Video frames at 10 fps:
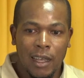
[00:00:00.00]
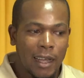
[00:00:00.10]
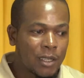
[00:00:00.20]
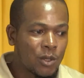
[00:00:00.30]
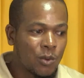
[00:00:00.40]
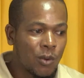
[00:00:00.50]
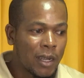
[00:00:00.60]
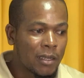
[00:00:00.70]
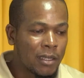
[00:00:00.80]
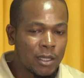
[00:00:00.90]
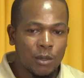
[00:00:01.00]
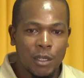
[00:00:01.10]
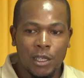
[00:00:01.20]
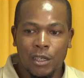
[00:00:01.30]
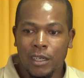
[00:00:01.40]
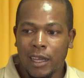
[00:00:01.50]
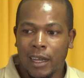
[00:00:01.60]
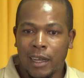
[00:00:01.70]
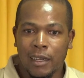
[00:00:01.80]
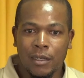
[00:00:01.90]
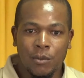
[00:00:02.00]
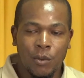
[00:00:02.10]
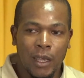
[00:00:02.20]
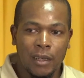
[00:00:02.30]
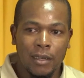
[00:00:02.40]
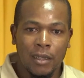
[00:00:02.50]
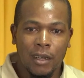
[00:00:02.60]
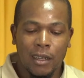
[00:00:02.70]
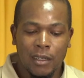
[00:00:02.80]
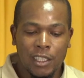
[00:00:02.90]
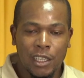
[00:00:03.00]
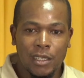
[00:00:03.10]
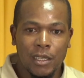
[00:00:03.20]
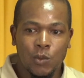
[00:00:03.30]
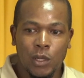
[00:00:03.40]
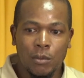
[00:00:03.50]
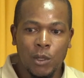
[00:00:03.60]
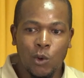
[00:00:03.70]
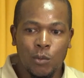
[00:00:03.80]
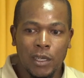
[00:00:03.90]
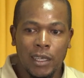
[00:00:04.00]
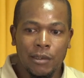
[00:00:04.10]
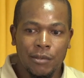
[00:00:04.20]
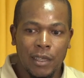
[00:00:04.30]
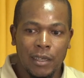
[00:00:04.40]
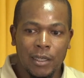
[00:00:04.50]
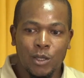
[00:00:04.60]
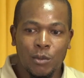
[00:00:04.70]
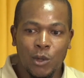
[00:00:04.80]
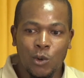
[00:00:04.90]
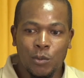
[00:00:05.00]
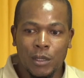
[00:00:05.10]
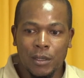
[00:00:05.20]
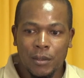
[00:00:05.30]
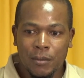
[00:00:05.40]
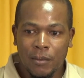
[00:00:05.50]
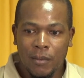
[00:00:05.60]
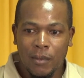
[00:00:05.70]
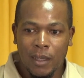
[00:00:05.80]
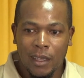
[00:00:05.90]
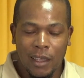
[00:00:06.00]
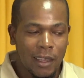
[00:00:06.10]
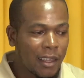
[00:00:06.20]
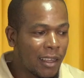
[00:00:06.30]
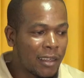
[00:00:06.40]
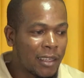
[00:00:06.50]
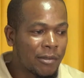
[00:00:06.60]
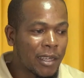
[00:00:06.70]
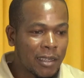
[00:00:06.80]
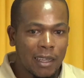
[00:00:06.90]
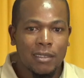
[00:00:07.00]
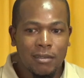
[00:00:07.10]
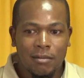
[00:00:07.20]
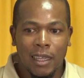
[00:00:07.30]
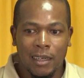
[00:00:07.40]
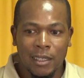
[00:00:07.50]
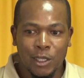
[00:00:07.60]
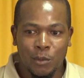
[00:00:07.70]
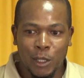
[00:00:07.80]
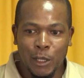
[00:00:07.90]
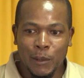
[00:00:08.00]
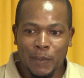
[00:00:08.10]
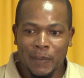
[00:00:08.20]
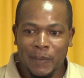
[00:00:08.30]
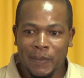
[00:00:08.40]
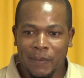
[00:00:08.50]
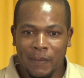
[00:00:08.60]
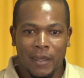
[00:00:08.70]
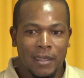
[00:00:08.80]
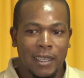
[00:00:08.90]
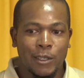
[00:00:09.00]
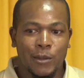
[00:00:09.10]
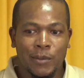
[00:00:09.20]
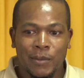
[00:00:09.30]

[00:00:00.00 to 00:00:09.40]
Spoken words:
as to what needs to be done and when shelters will be open, if they need to be open, in the effect that needs to be done. Thank you.